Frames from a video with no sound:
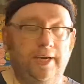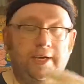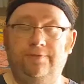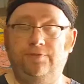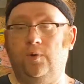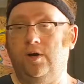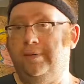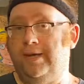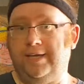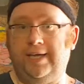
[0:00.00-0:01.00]
If you're worried
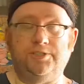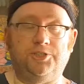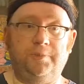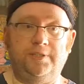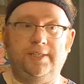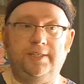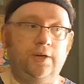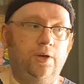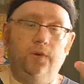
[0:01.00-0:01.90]
about, again, spitting,